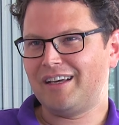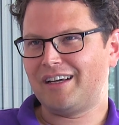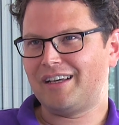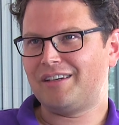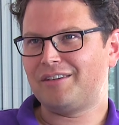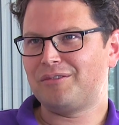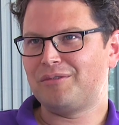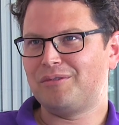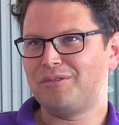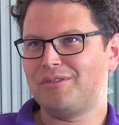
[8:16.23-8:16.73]

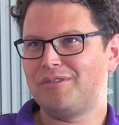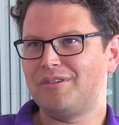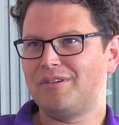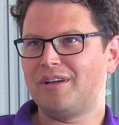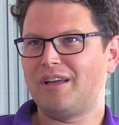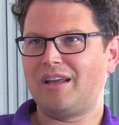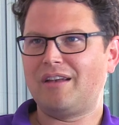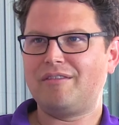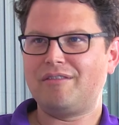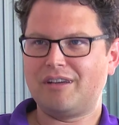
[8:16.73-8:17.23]
We and our
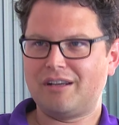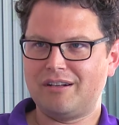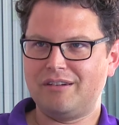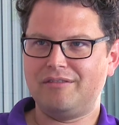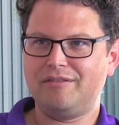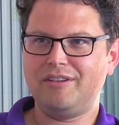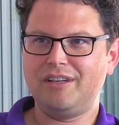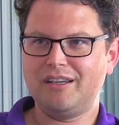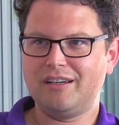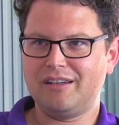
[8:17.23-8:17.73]

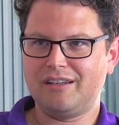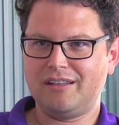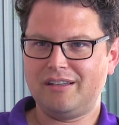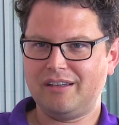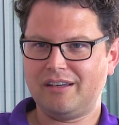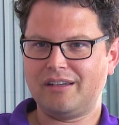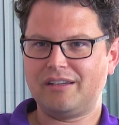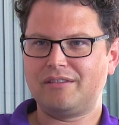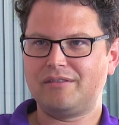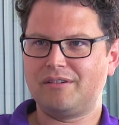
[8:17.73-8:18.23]
customers are
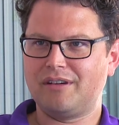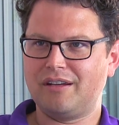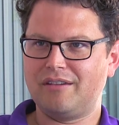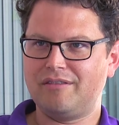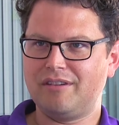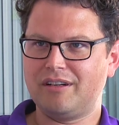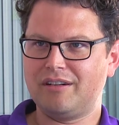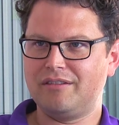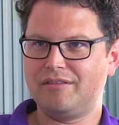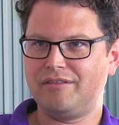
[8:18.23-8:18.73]
developing in
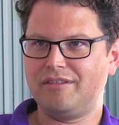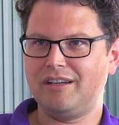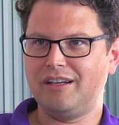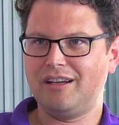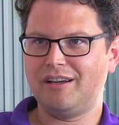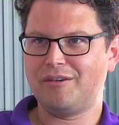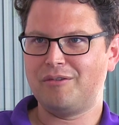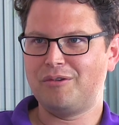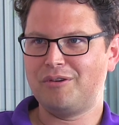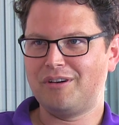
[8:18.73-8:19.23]
this
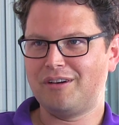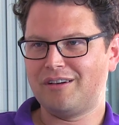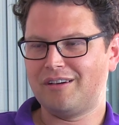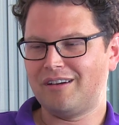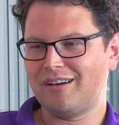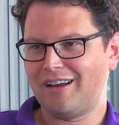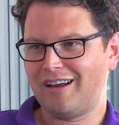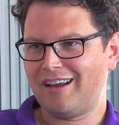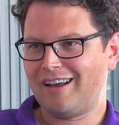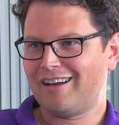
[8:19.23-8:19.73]
direction.
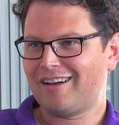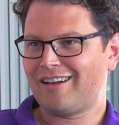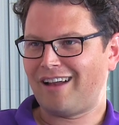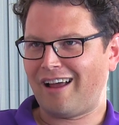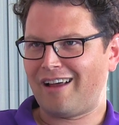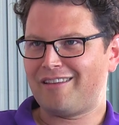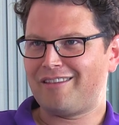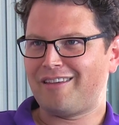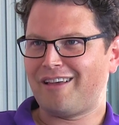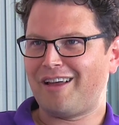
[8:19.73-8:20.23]

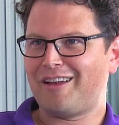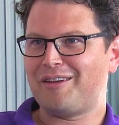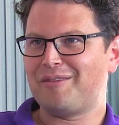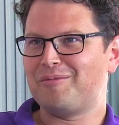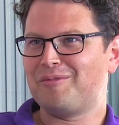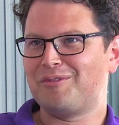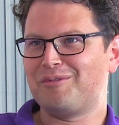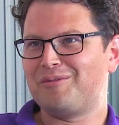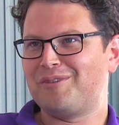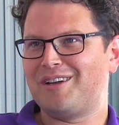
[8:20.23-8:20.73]
At the same
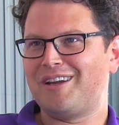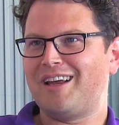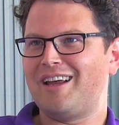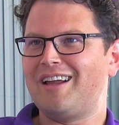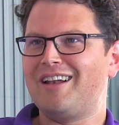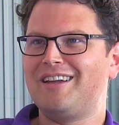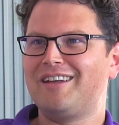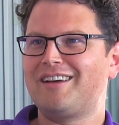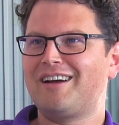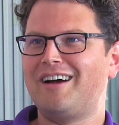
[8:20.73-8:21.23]
time,
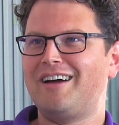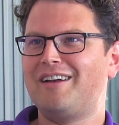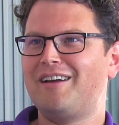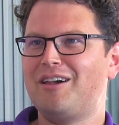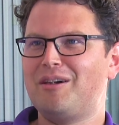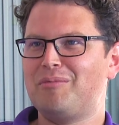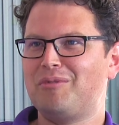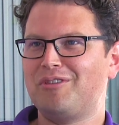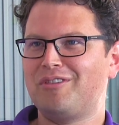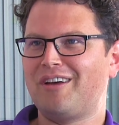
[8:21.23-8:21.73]
I have to
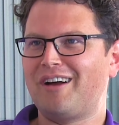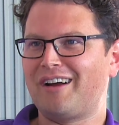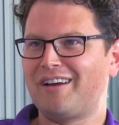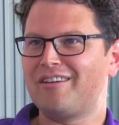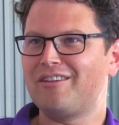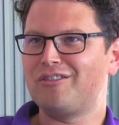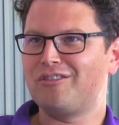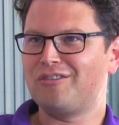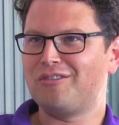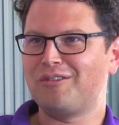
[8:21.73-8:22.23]
say that there
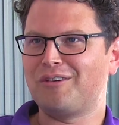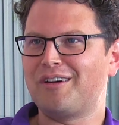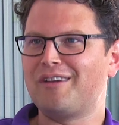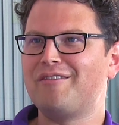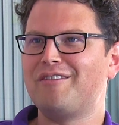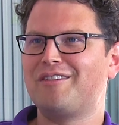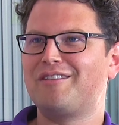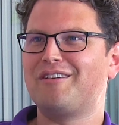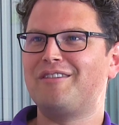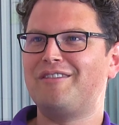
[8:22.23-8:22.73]
is still
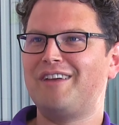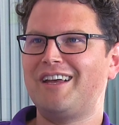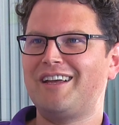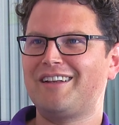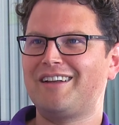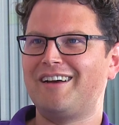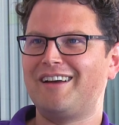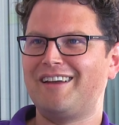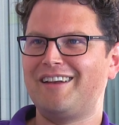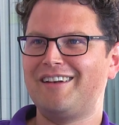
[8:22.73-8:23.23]
some way to
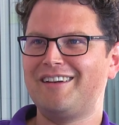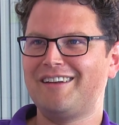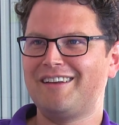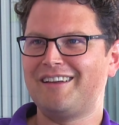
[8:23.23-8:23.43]
go.